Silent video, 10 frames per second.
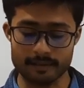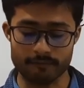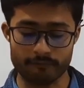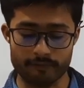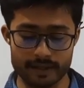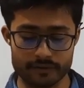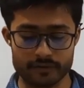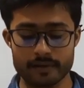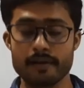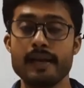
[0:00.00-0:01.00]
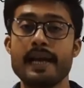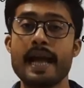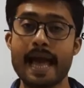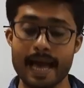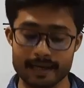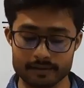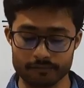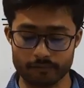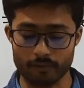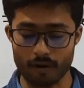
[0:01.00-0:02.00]
and fish lay eggs
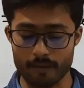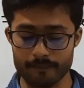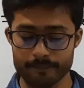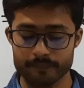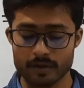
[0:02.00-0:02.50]
from